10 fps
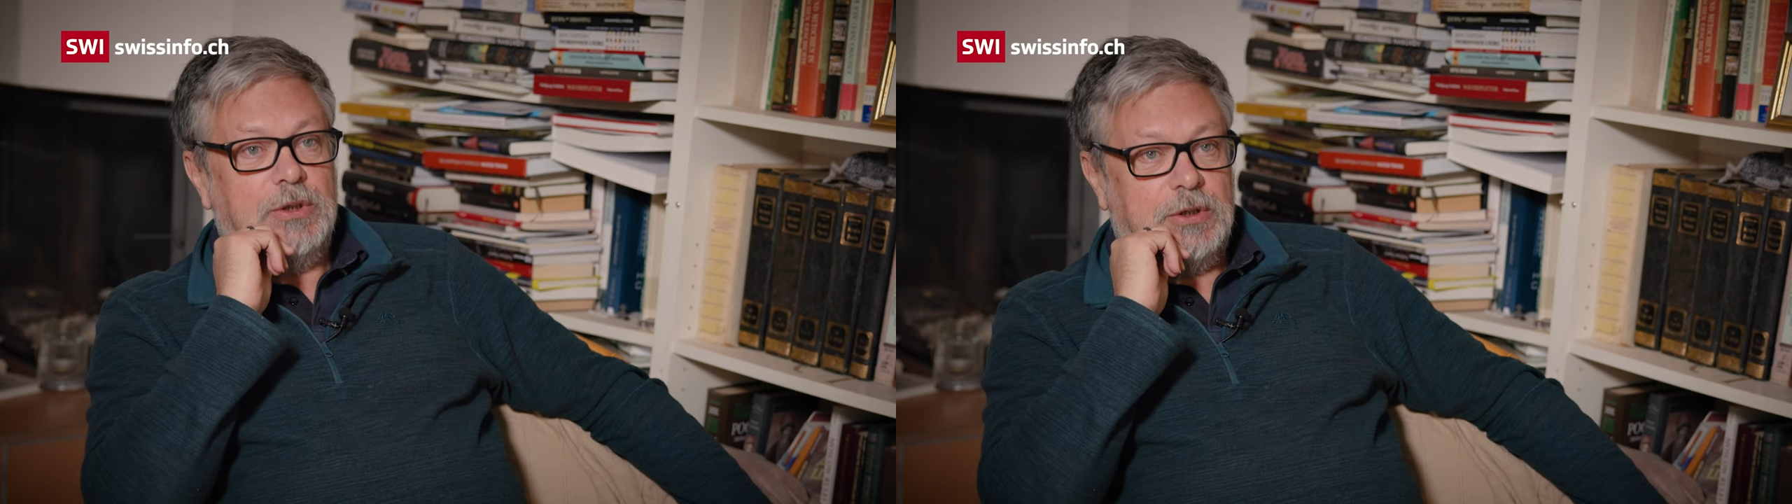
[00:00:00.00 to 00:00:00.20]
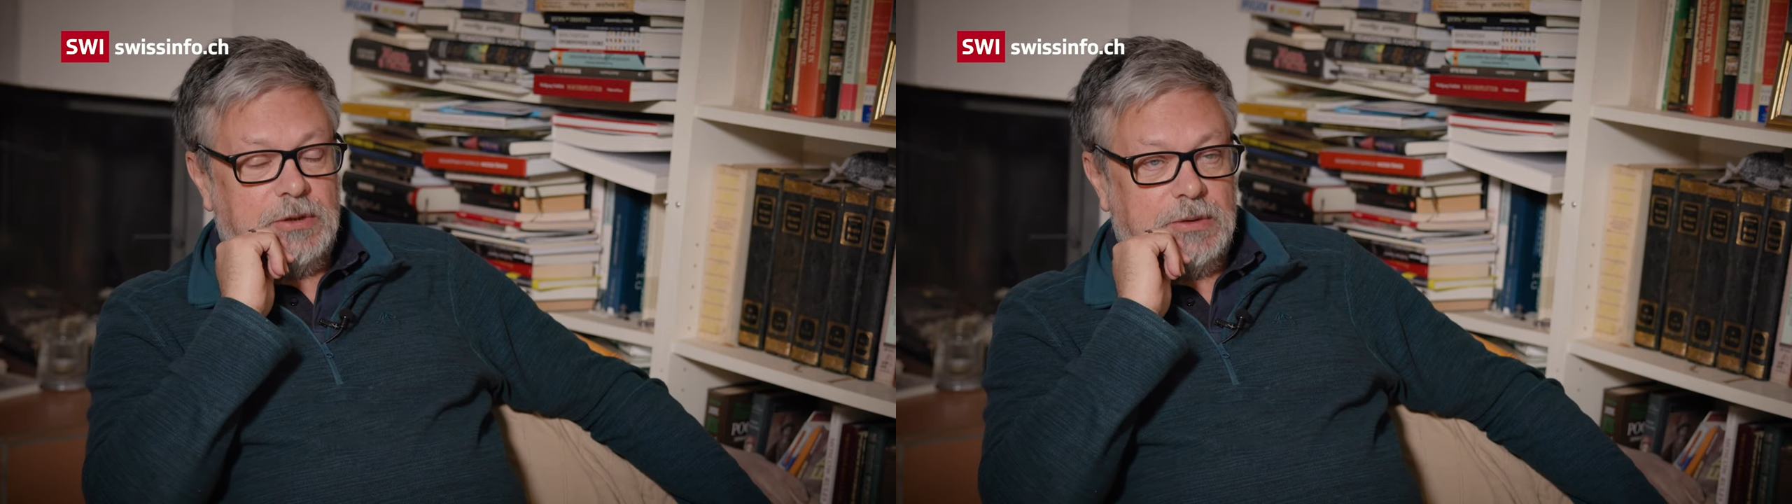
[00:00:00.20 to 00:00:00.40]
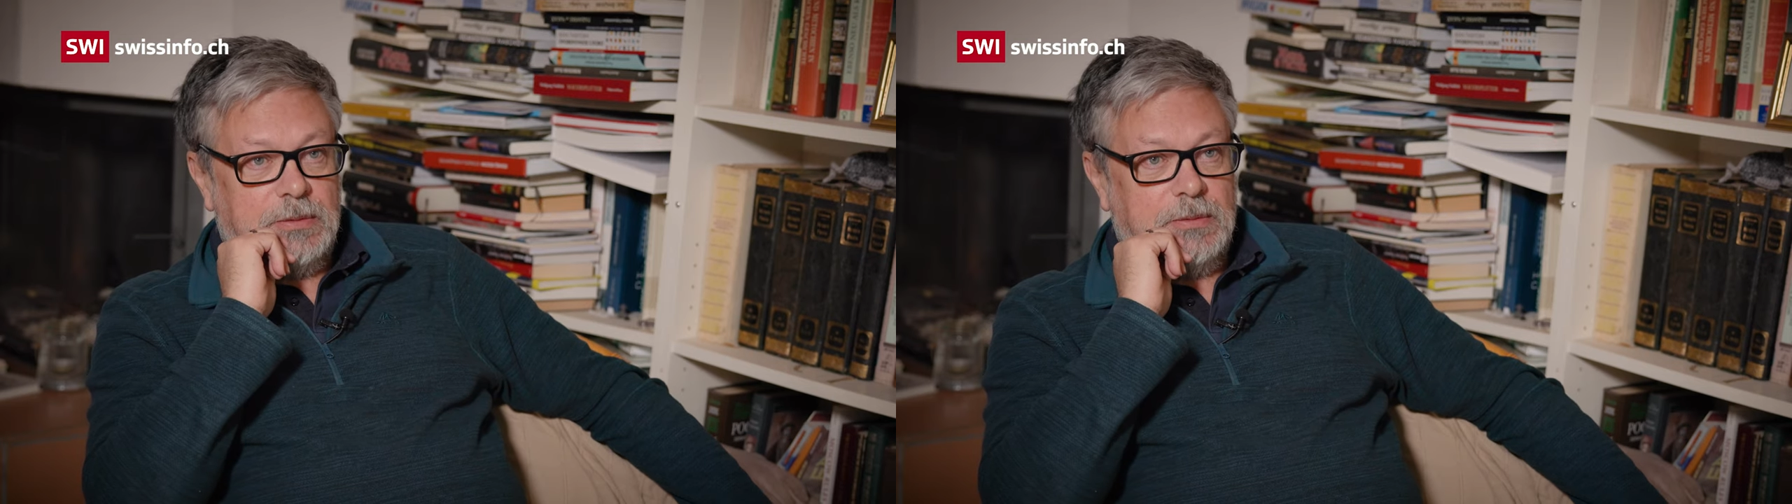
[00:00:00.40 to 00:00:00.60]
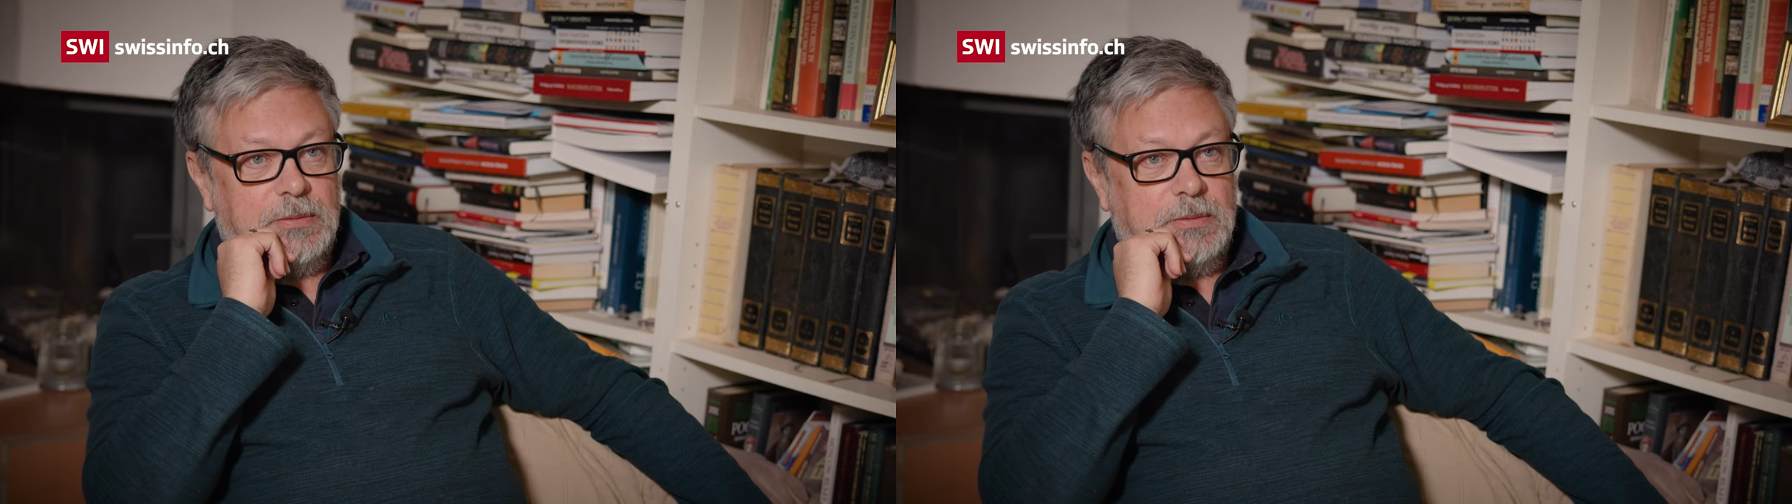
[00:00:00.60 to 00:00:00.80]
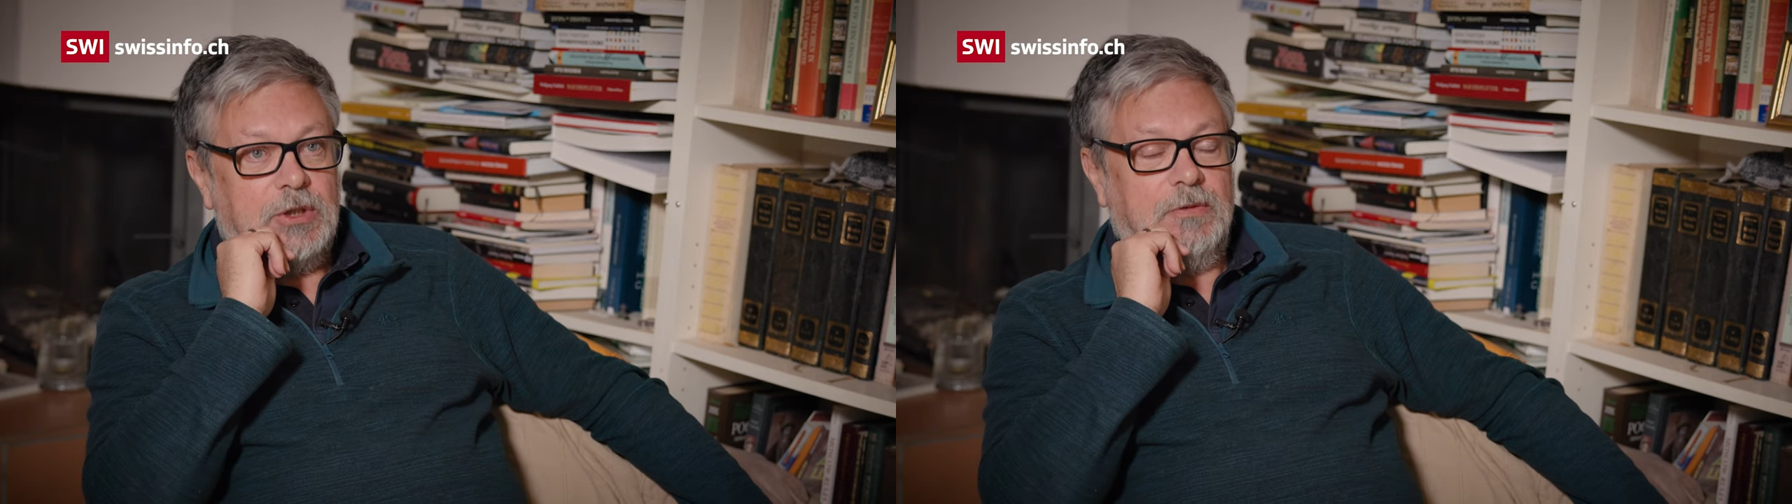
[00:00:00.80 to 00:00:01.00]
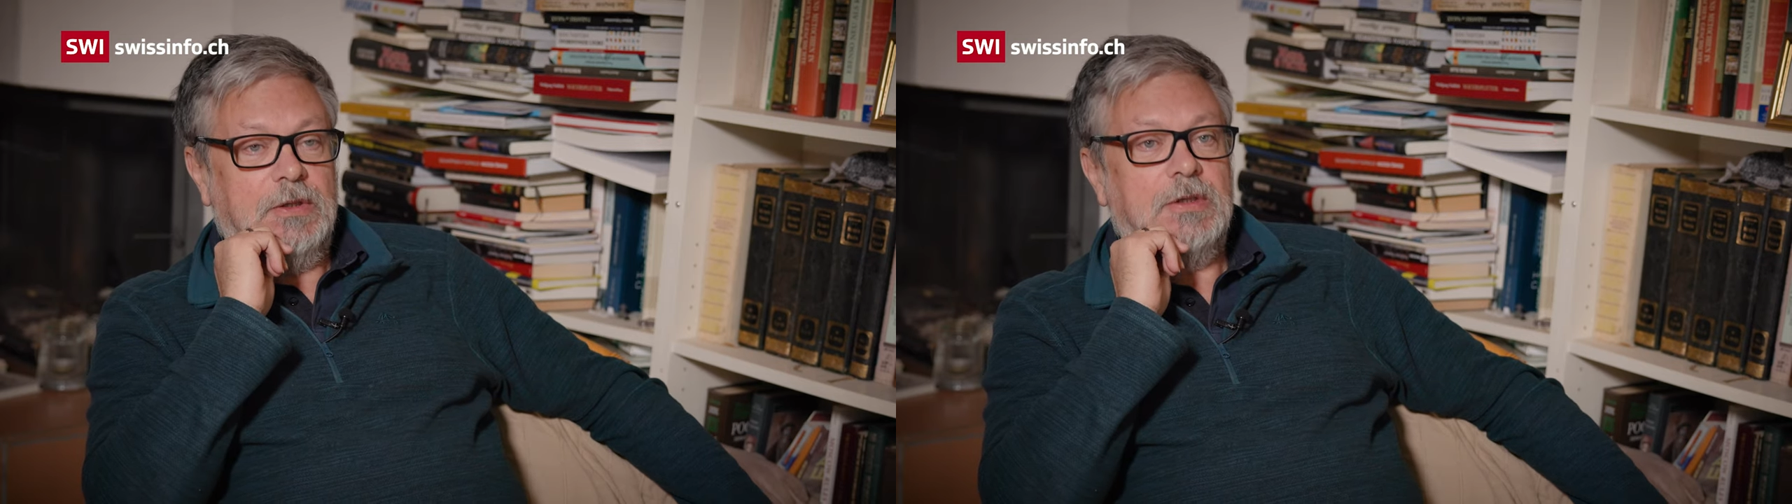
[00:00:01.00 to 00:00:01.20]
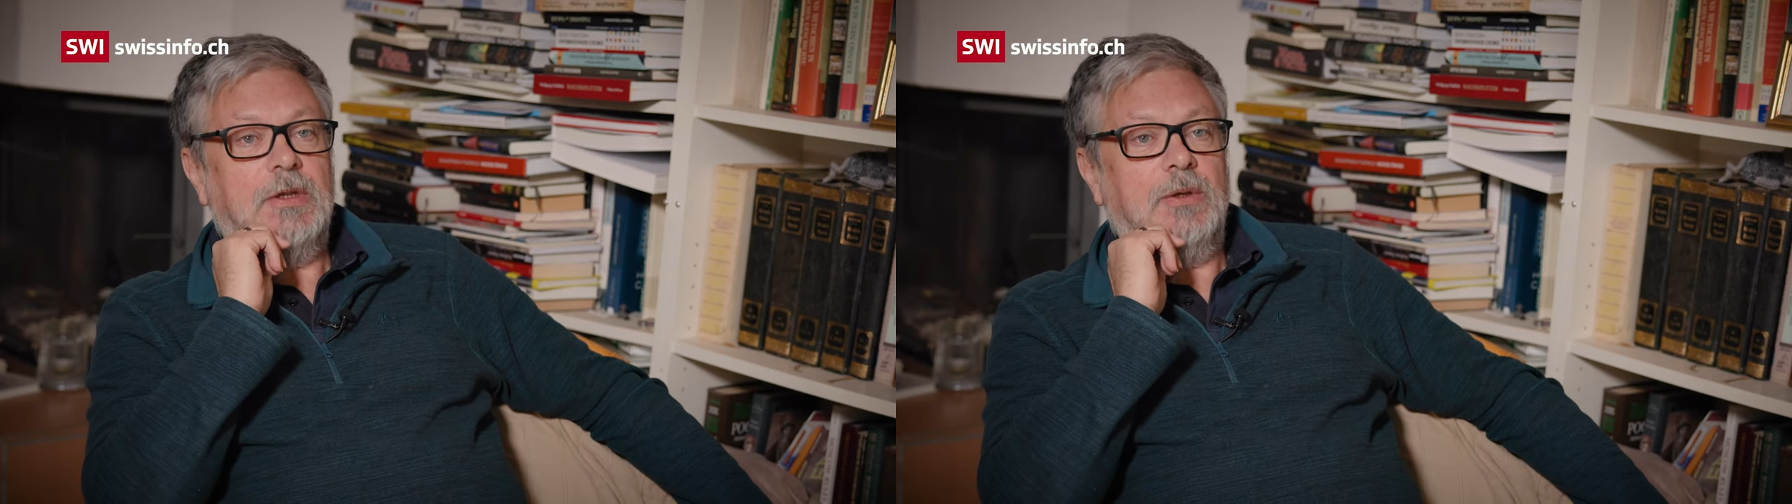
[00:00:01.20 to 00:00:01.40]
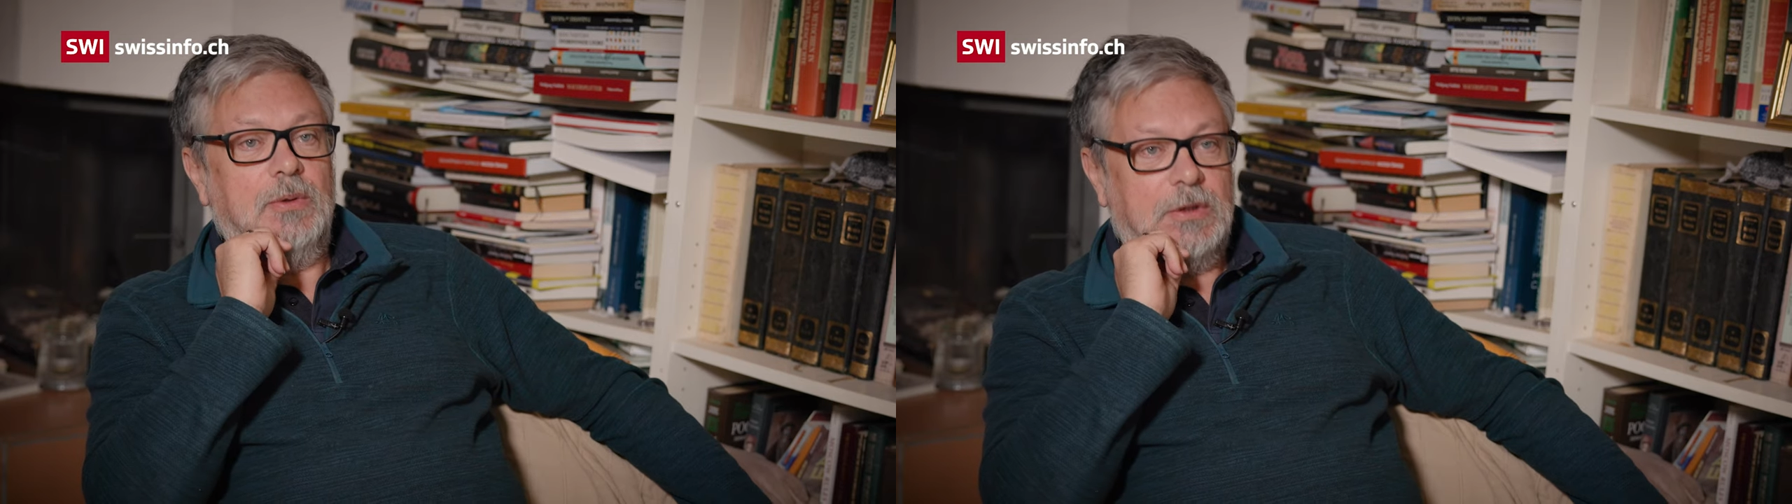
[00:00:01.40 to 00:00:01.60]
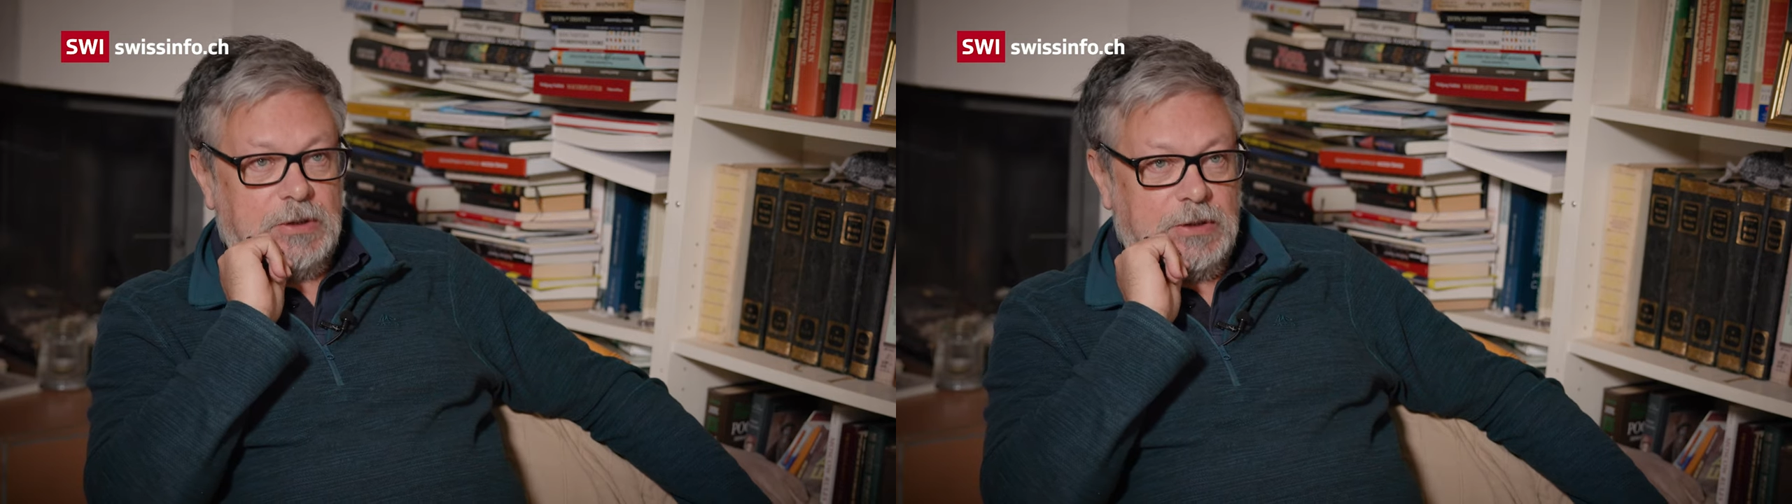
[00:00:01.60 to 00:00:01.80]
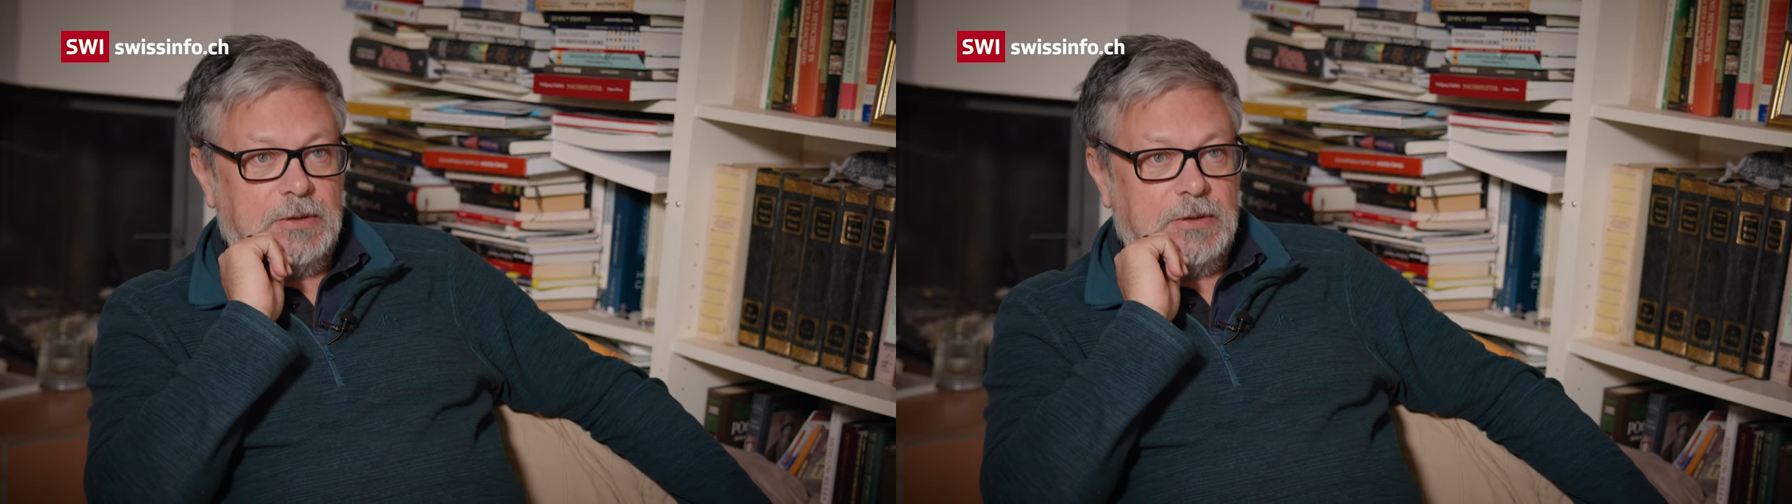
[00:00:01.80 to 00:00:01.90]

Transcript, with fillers: Sochi, Switzerland built